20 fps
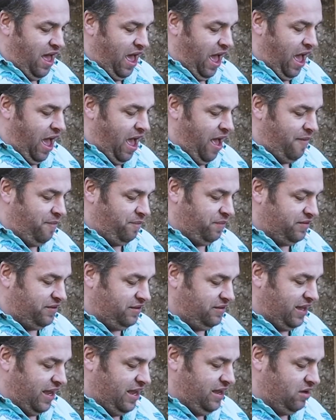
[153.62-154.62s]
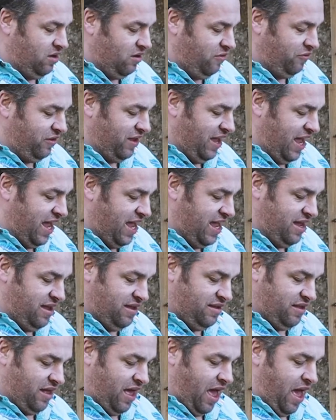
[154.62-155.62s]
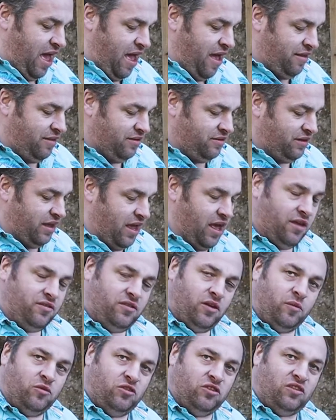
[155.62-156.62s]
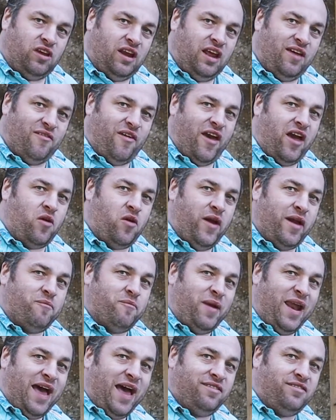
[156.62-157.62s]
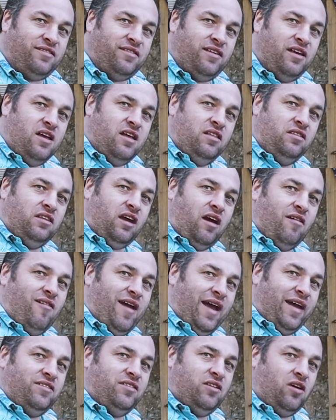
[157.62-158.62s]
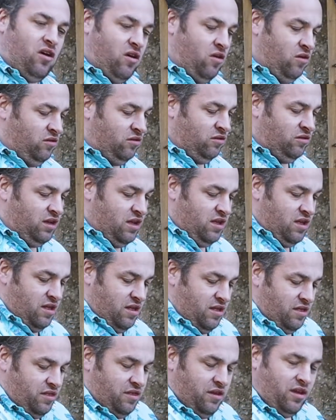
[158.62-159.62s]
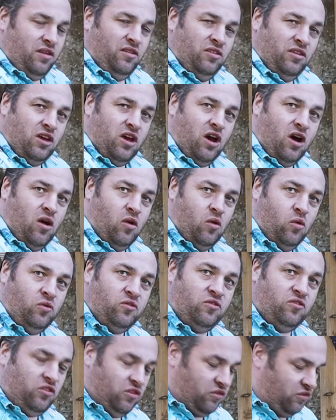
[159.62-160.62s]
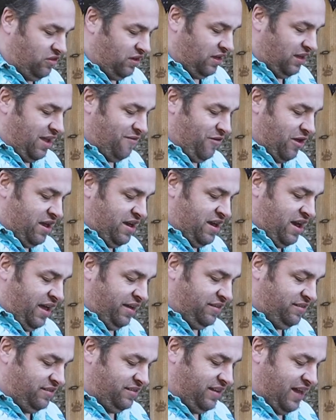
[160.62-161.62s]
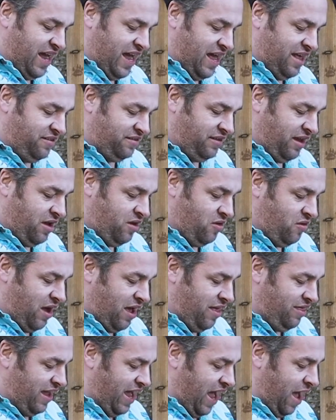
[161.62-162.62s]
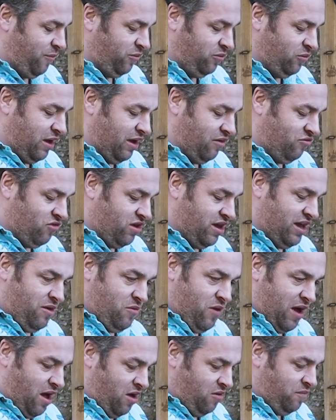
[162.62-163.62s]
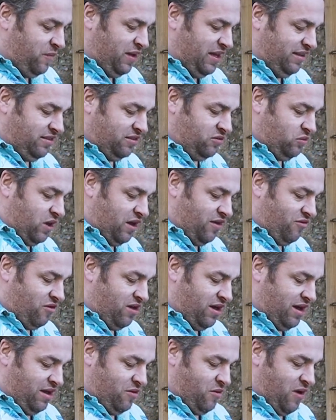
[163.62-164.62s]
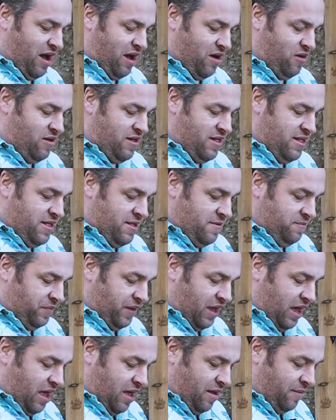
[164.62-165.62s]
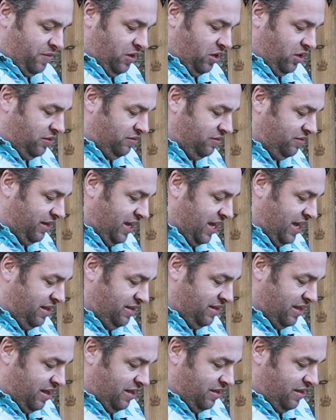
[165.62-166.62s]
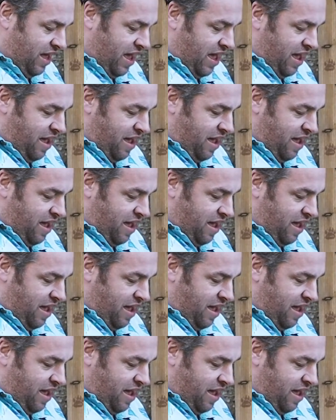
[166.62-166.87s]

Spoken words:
to take off the heat, and so I'm just going to give it a quick blast direct on the coals just to give it a nice sear. So the apps work really well, meters work really well. You can see that